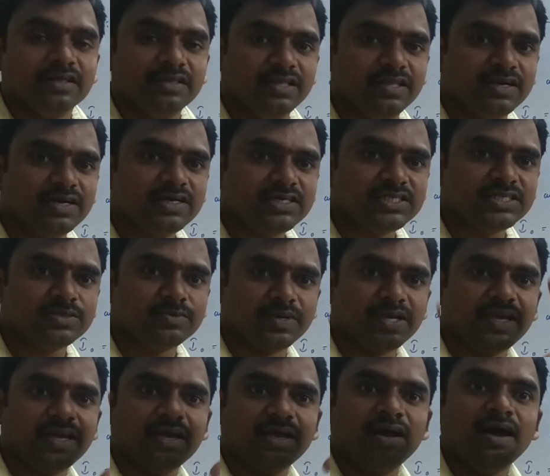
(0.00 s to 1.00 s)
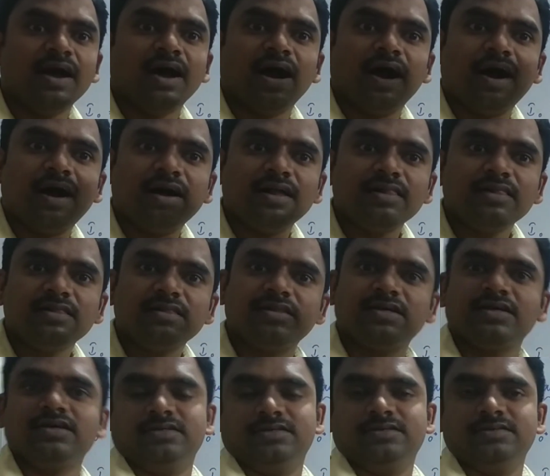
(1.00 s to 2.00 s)
That's way all
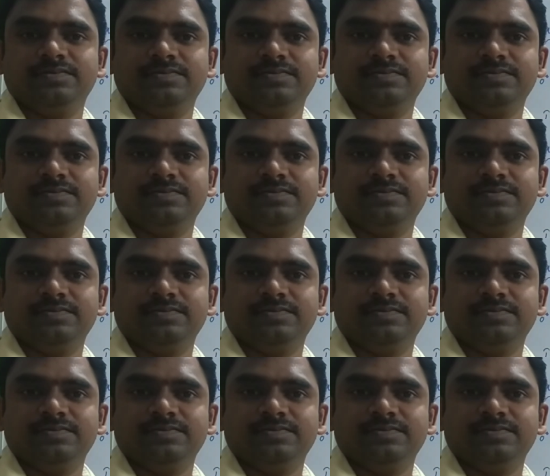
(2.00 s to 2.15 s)
the